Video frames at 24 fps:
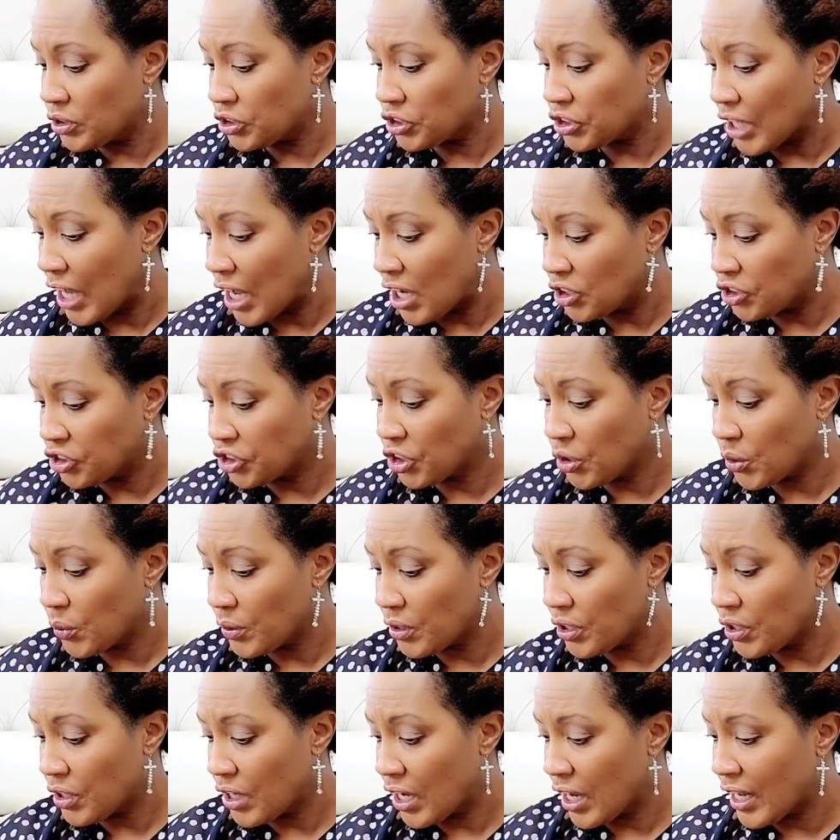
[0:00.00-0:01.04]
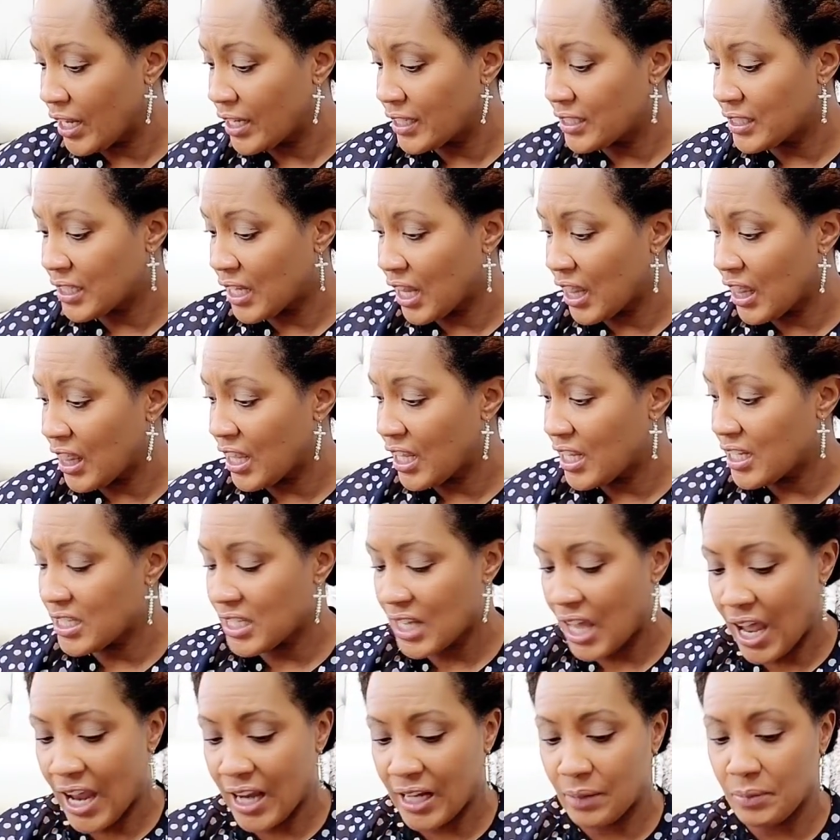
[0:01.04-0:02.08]
I'll show you guys this
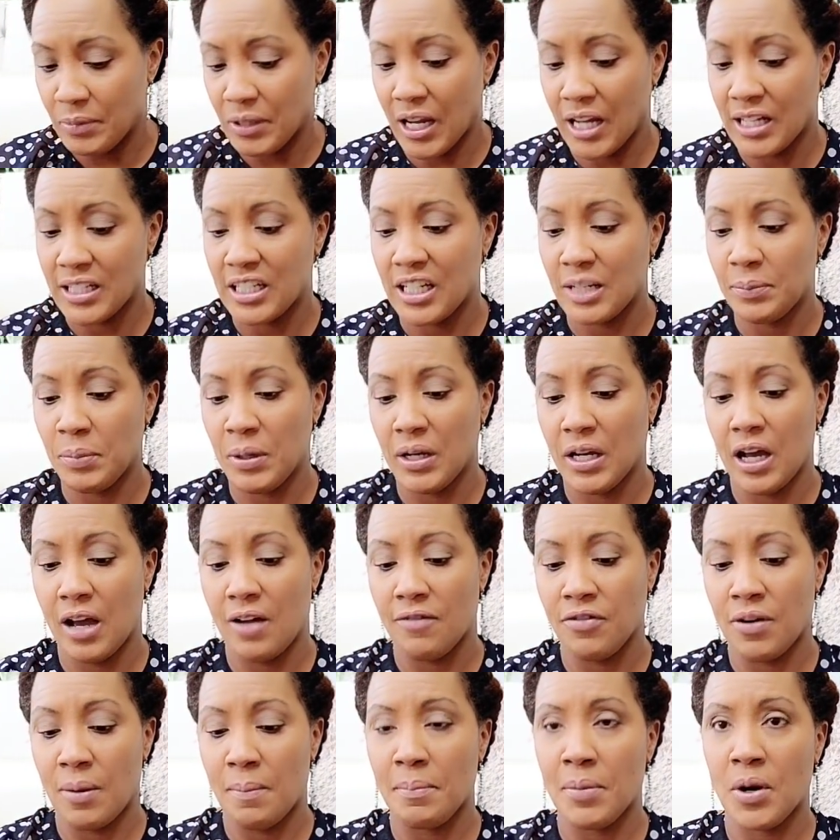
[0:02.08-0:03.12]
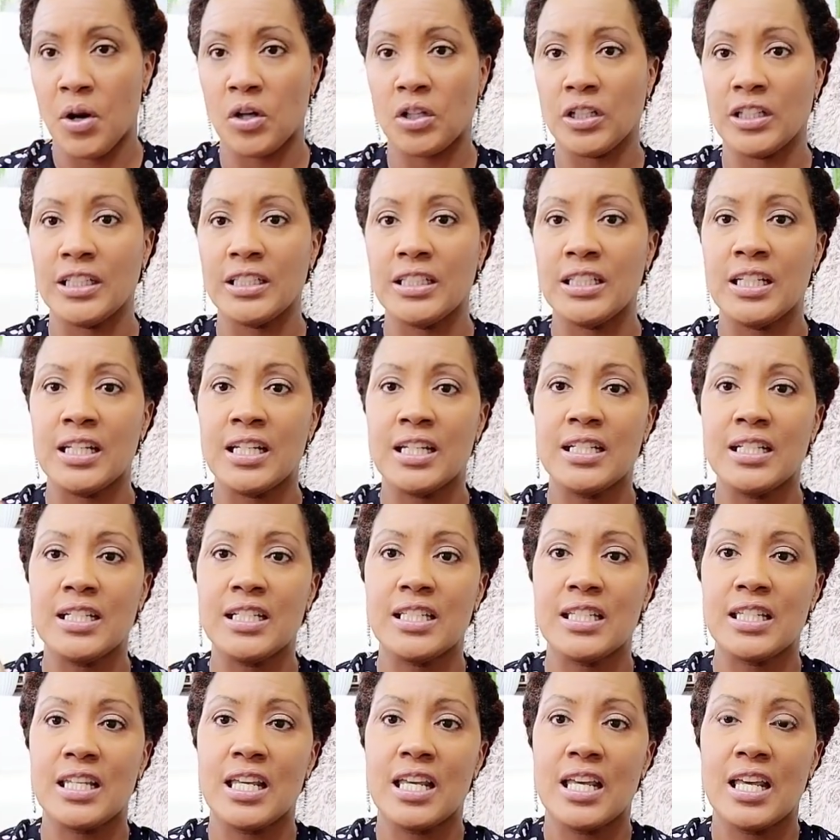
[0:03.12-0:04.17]
item that I did pick up from
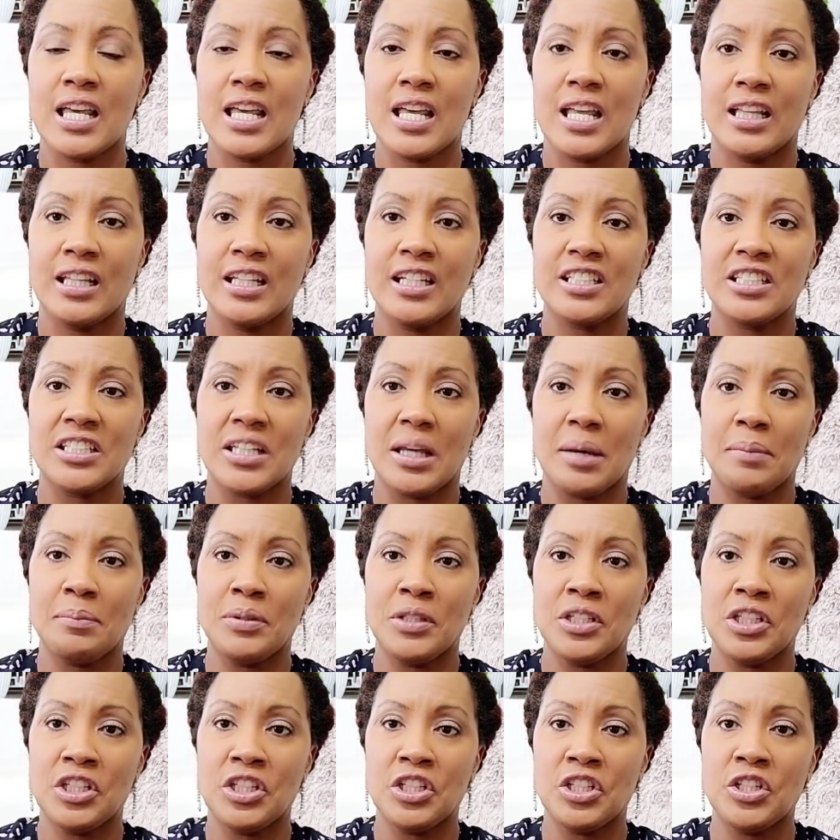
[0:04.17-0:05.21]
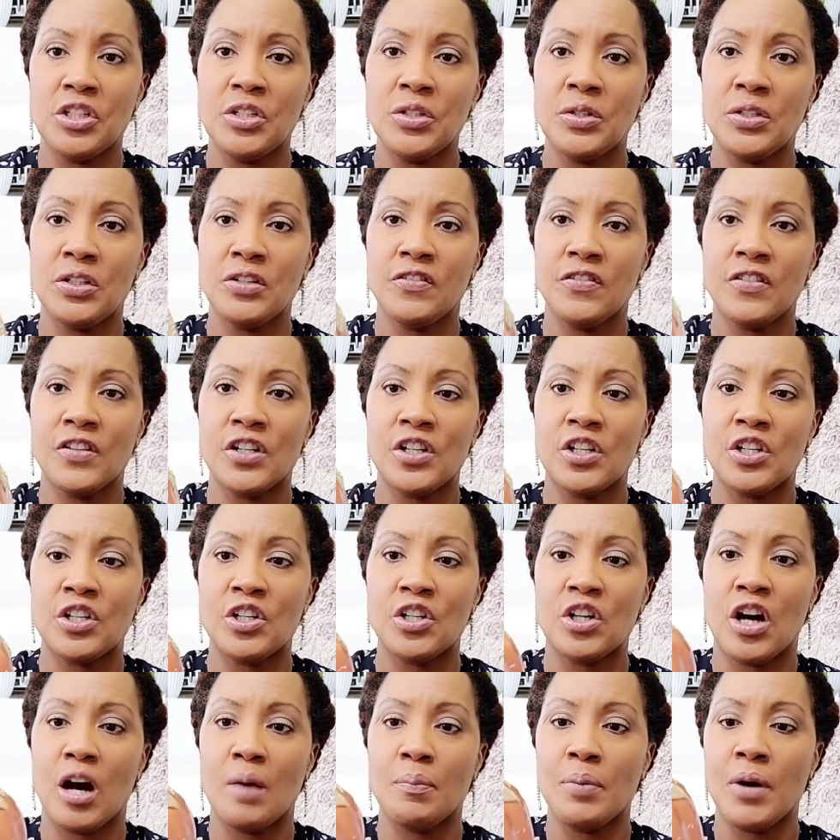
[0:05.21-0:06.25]
Burlington's. This
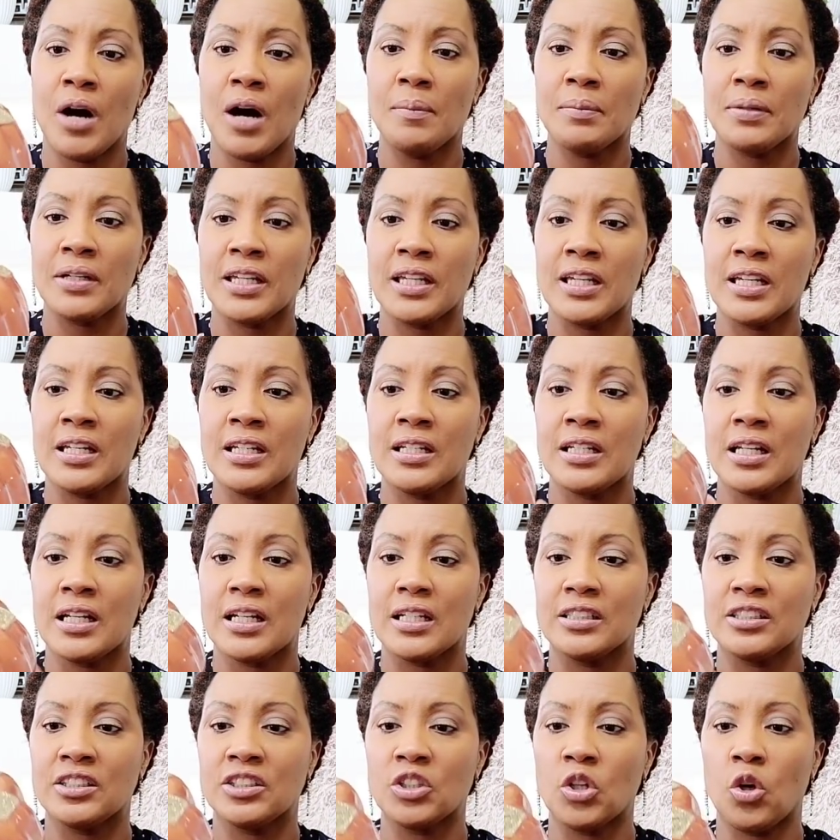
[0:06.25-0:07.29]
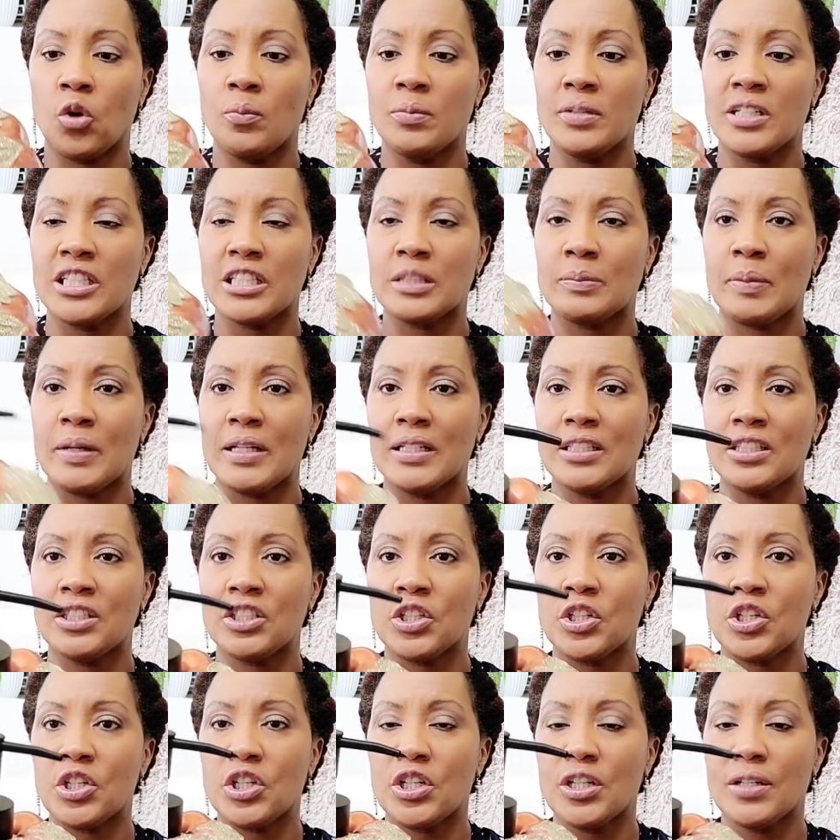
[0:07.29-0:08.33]
beautiful pumpkin soap
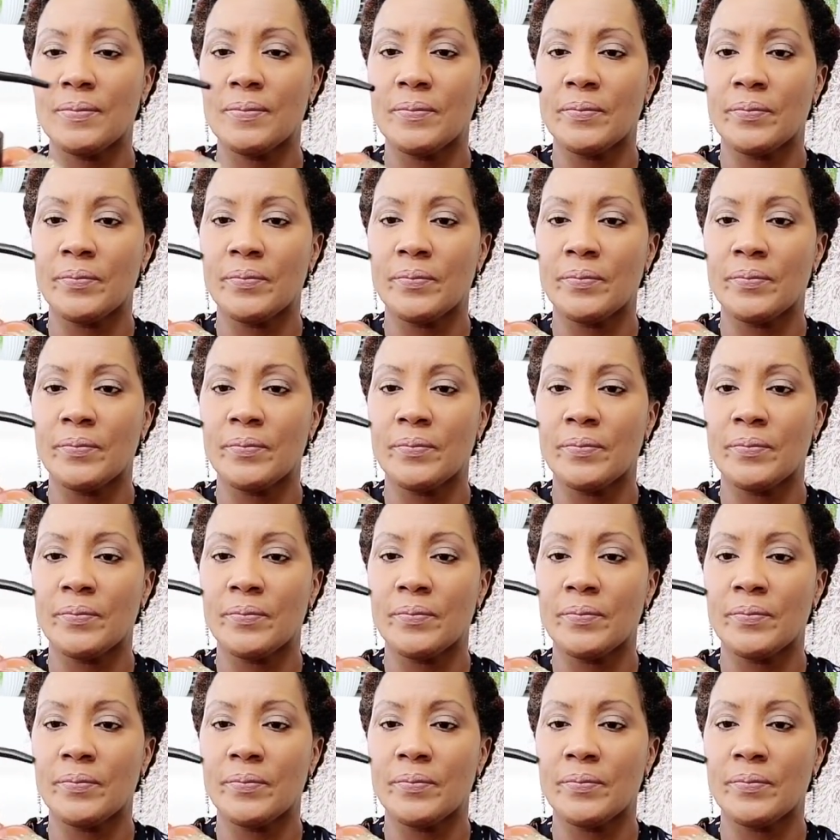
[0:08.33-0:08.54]
dispenser.